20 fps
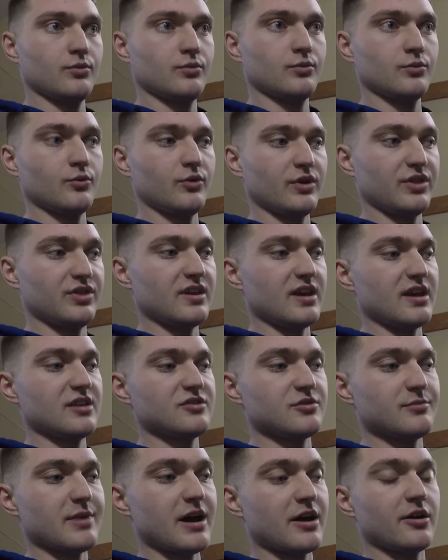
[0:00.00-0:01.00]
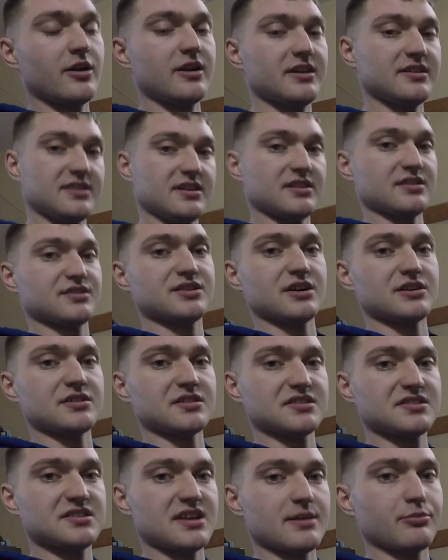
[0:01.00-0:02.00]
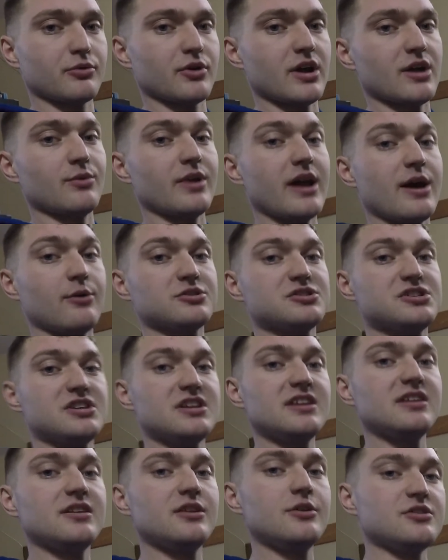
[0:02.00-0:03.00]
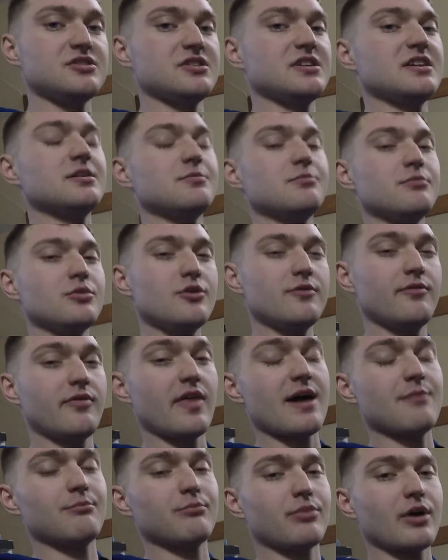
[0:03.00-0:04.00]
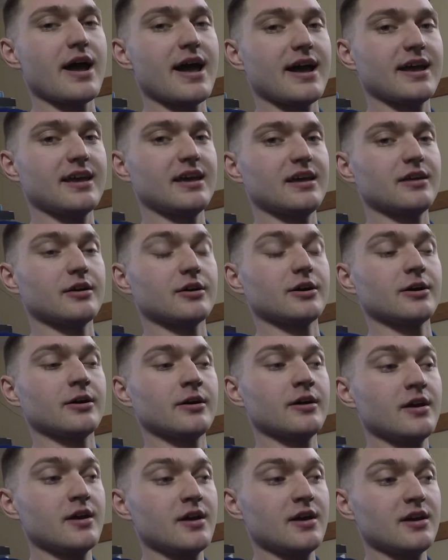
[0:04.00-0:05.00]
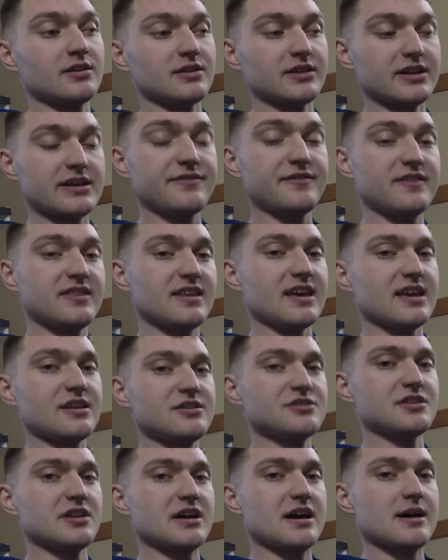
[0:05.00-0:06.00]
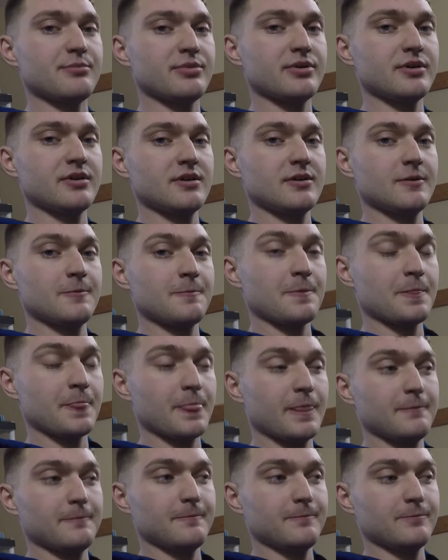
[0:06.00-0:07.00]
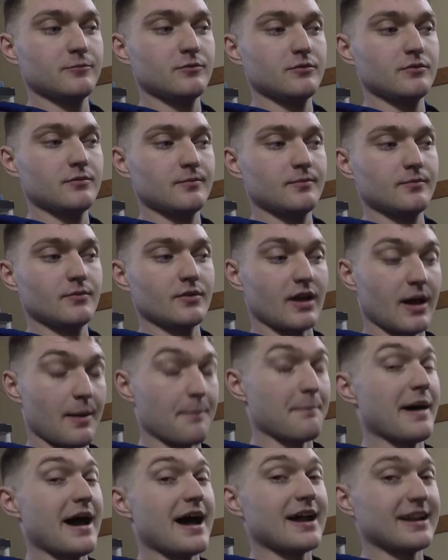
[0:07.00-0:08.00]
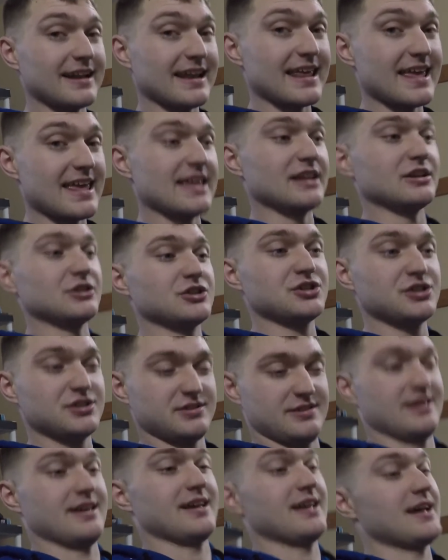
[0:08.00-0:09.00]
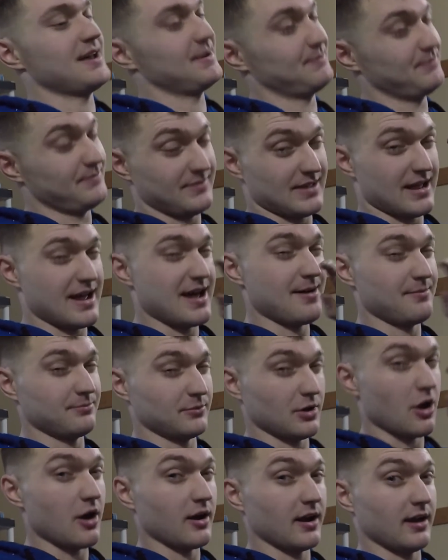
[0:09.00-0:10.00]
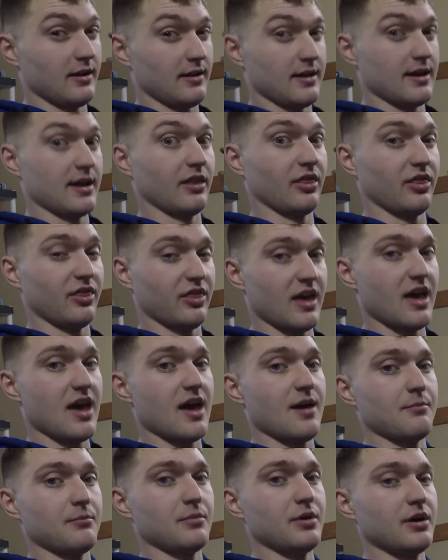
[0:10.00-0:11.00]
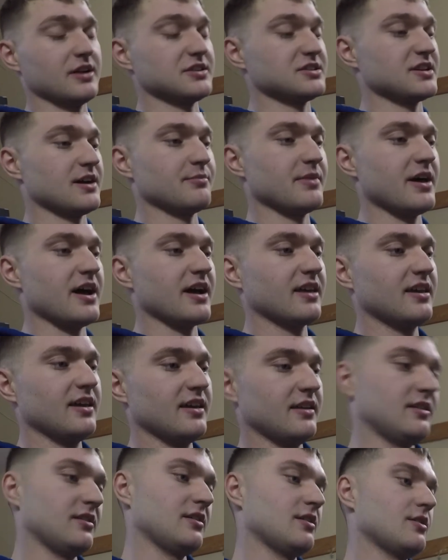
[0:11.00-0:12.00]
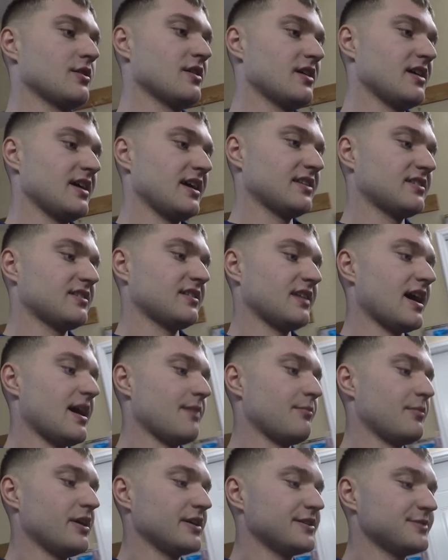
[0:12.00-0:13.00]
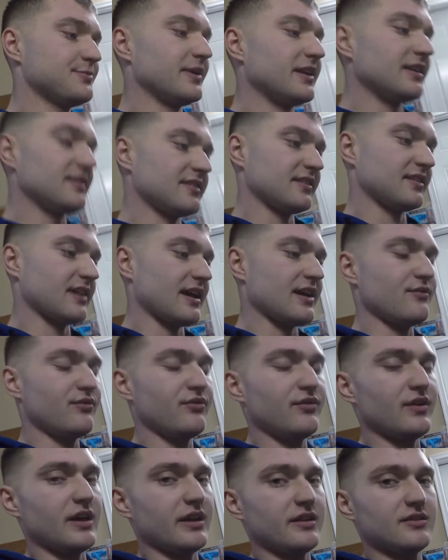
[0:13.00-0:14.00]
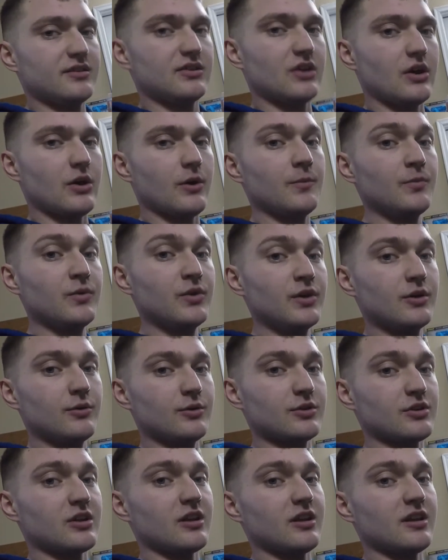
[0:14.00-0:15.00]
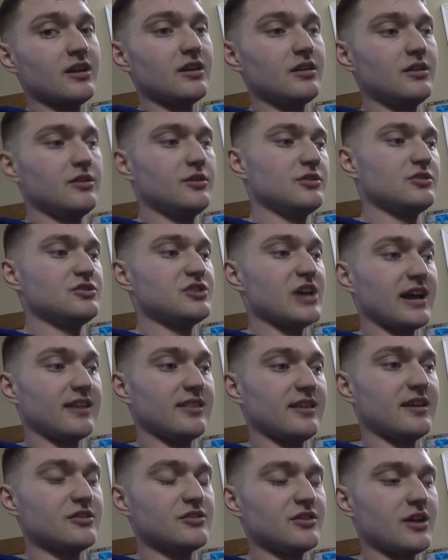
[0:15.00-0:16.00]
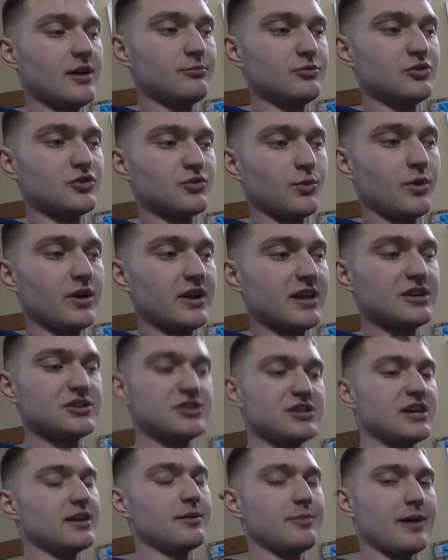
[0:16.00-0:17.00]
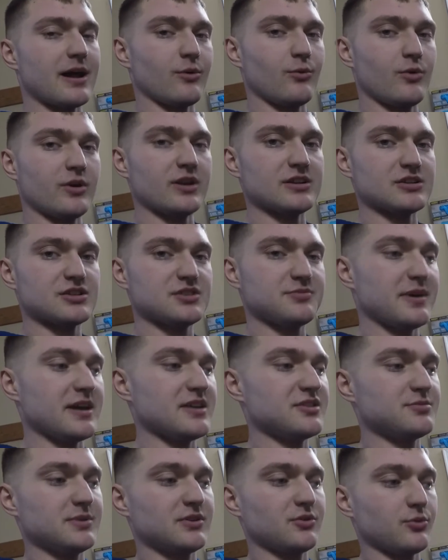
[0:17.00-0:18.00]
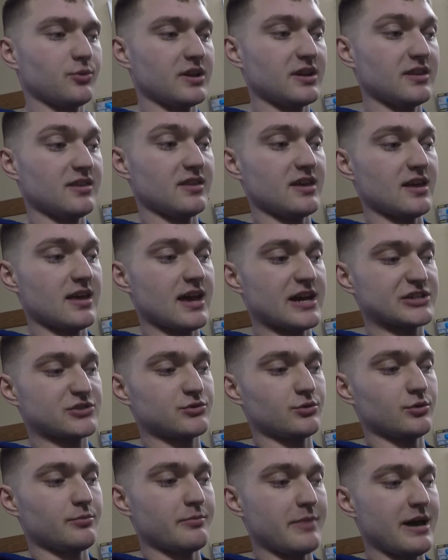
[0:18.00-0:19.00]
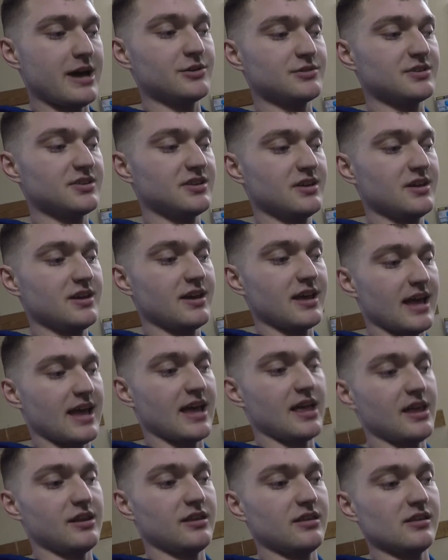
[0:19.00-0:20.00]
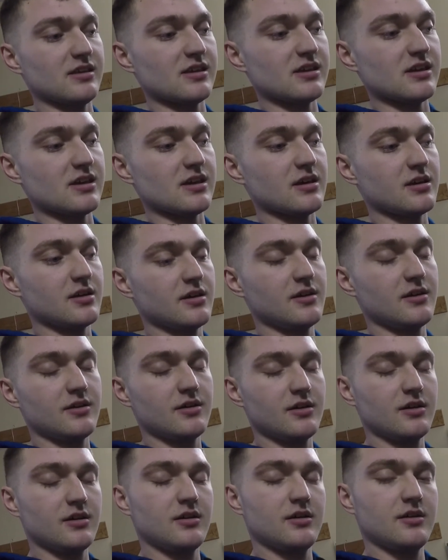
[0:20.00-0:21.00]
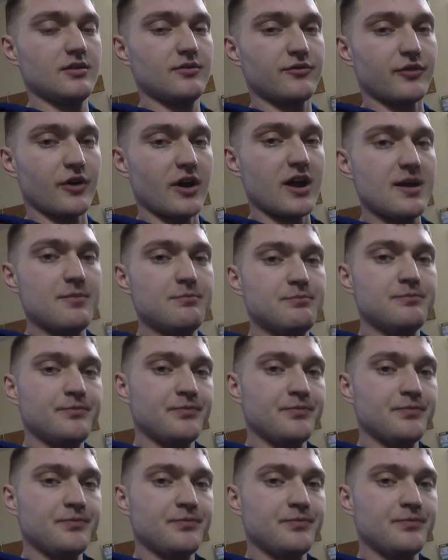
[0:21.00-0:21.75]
with the engine mount on it is going to start to separate. Now what you need to do is you need to move that bracket or lift the engine up about an inch. Like I'm talking like that much. I'm not kidding you. It's not much, but it's a tight fit. So what you're going to need to do is jack the engine up just 1 inch, get about a 1 inch space between the actual mount and the frame,